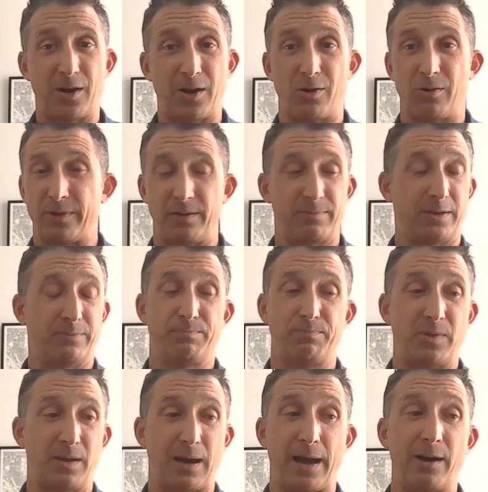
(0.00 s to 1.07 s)

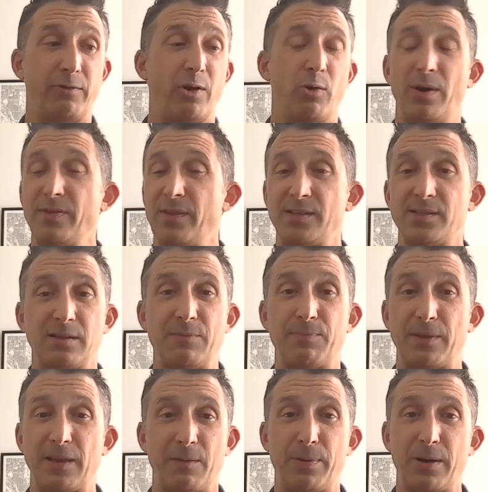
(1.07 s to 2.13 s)
I don't know when they
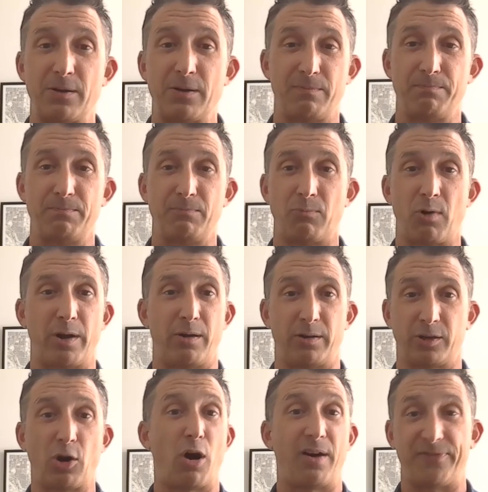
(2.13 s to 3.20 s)
sleep, and they appear to run
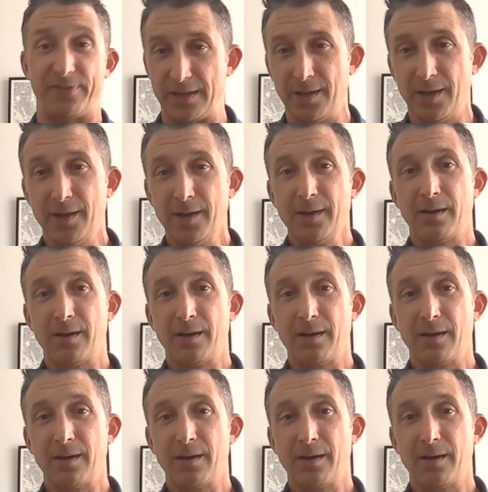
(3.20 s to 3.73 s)
on coffee.